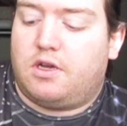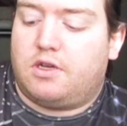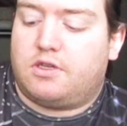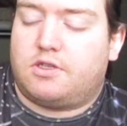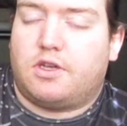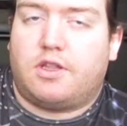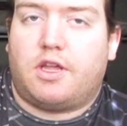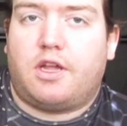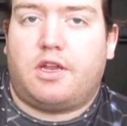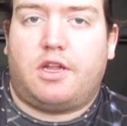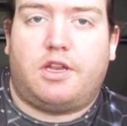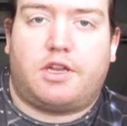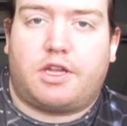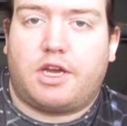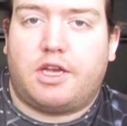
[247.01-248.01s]
So that
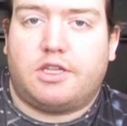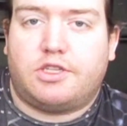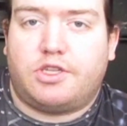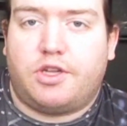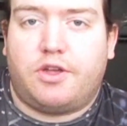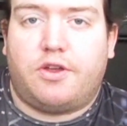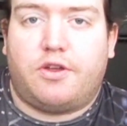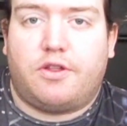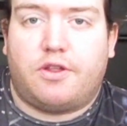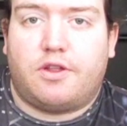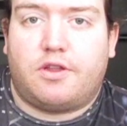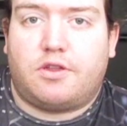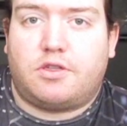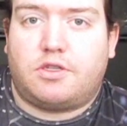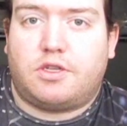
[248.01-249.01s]
indicates to you
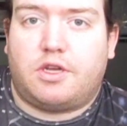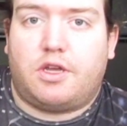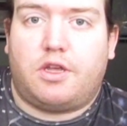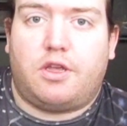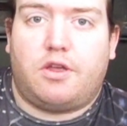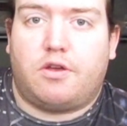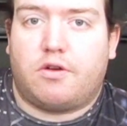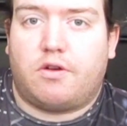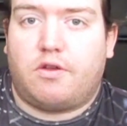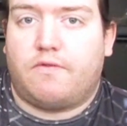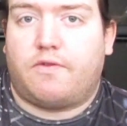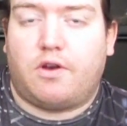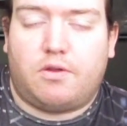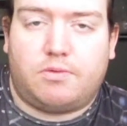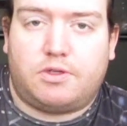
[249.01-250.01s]
that you've got your
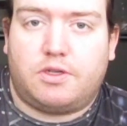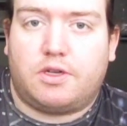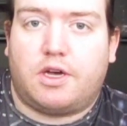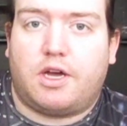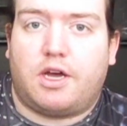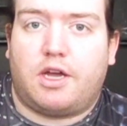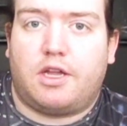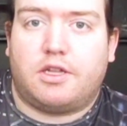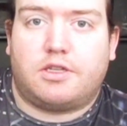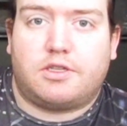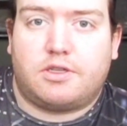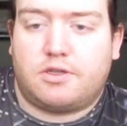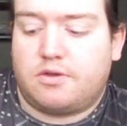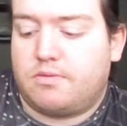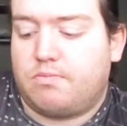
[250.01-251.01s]
volume too high,
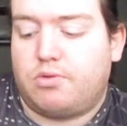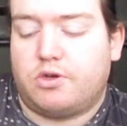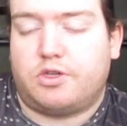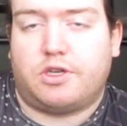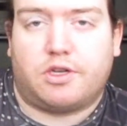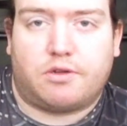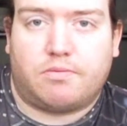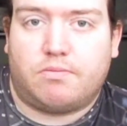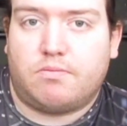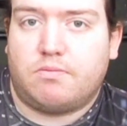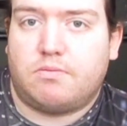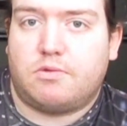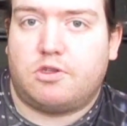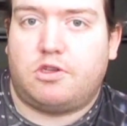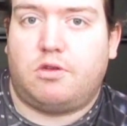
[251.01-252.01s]
it's pushing
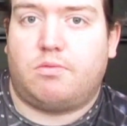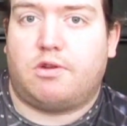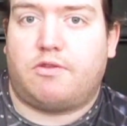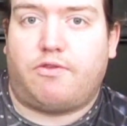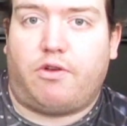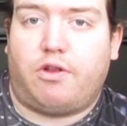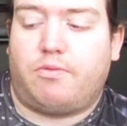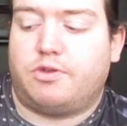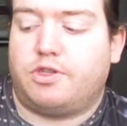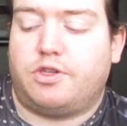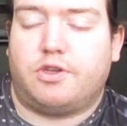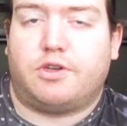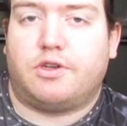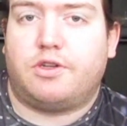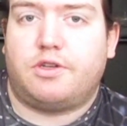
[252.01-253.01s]
too much volume to
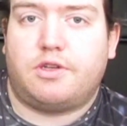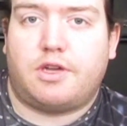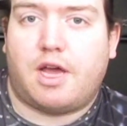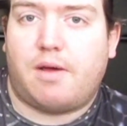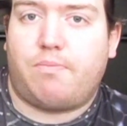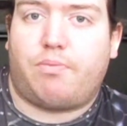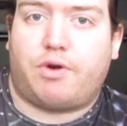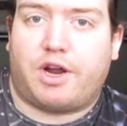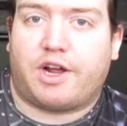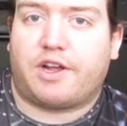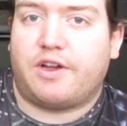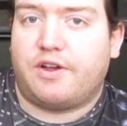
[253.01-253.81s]
your amp rack.